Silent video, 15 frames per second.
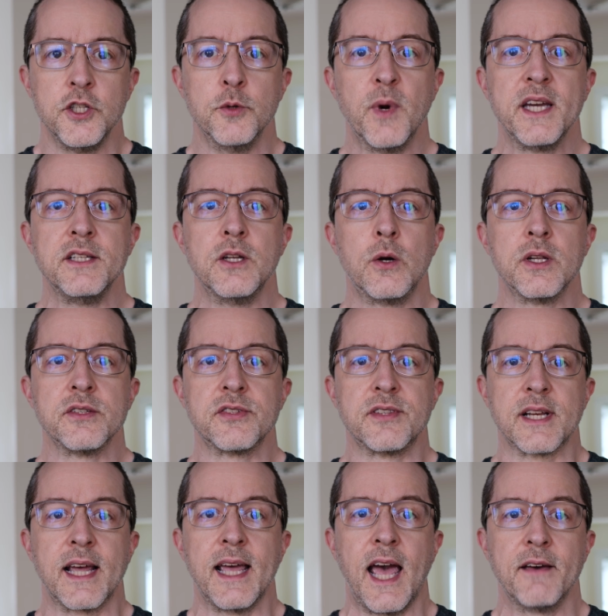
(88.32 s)
You might notice
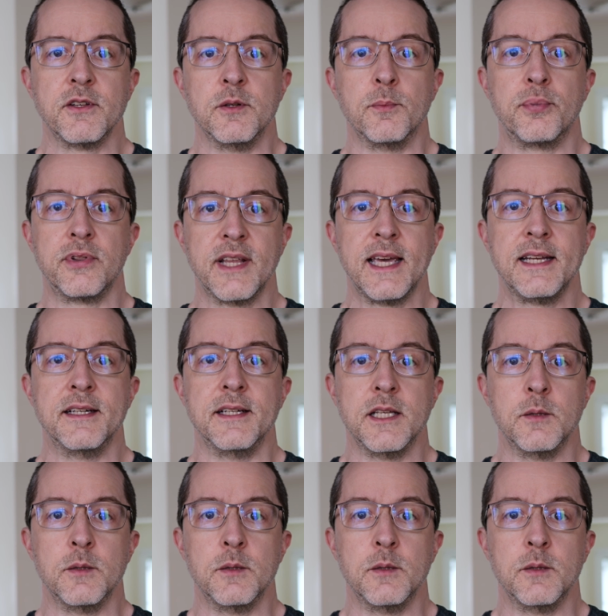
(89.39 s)
that I haven't played an